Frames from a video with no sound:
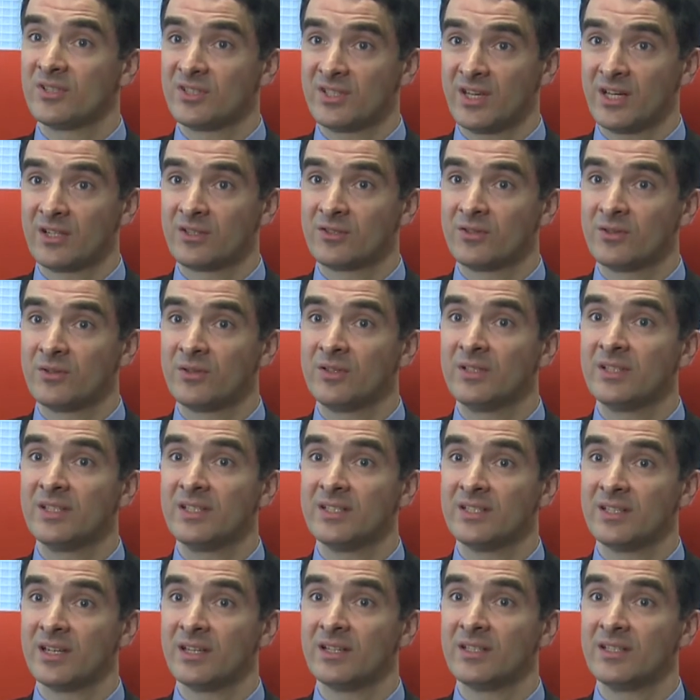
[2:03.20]
sector
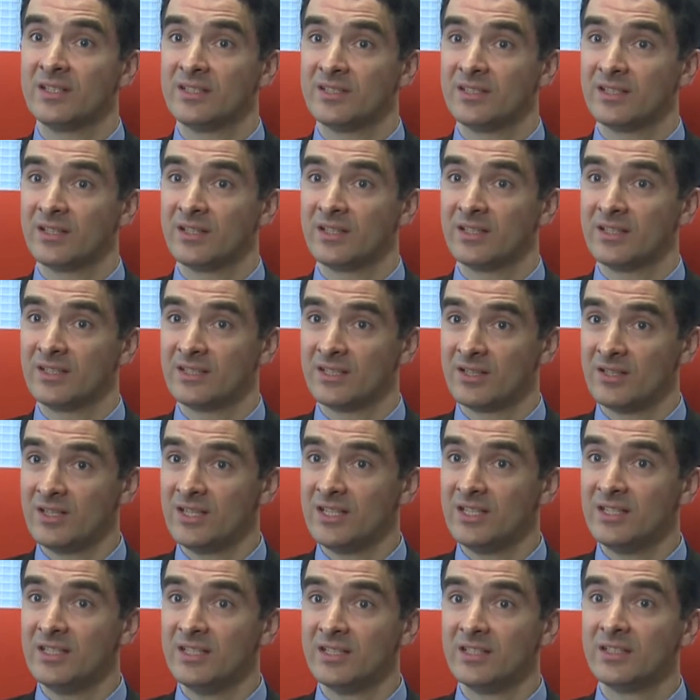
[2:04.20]
is a
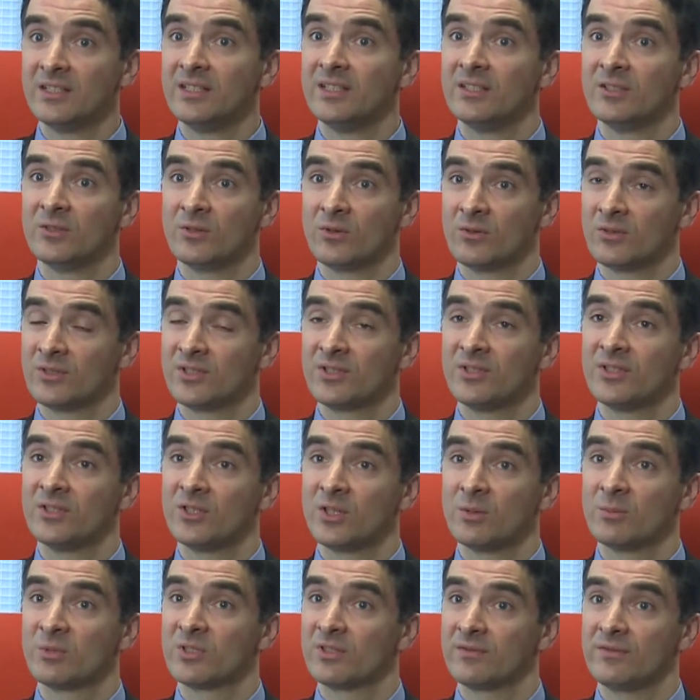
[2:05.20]
leading also in
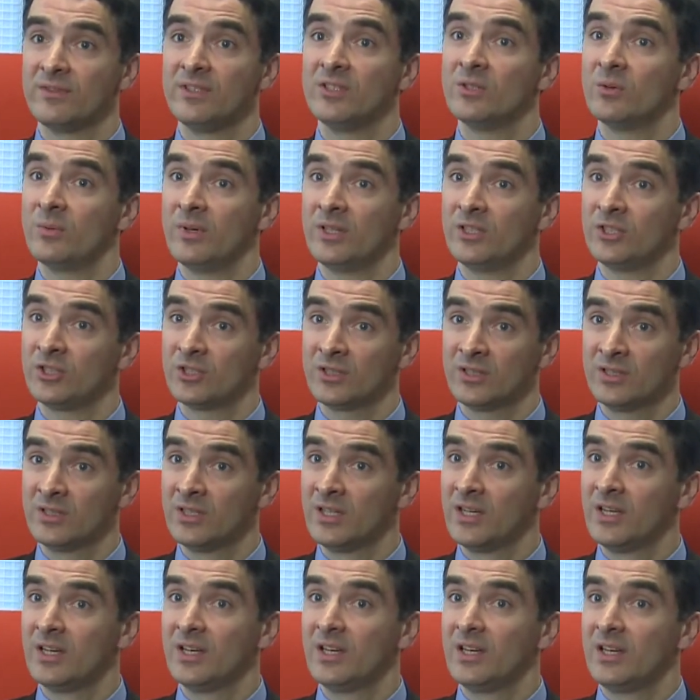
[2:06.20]
terms of innovation.
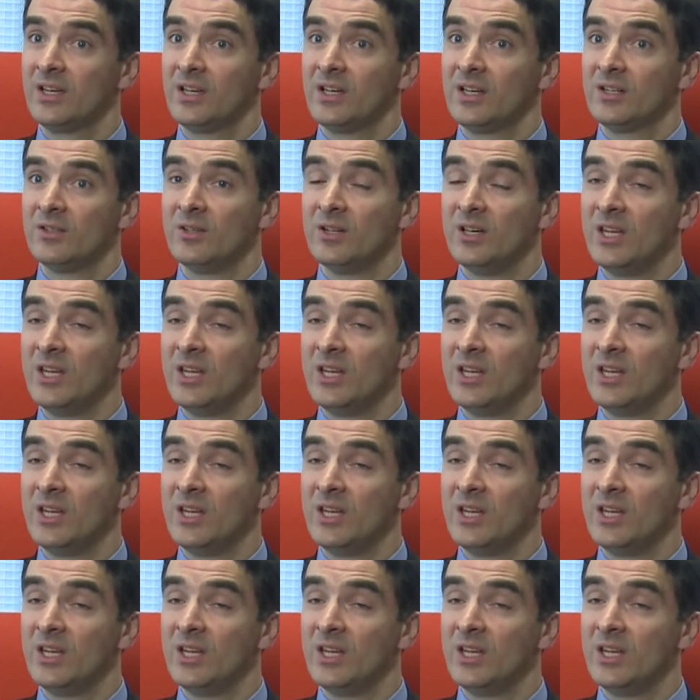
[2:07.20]
The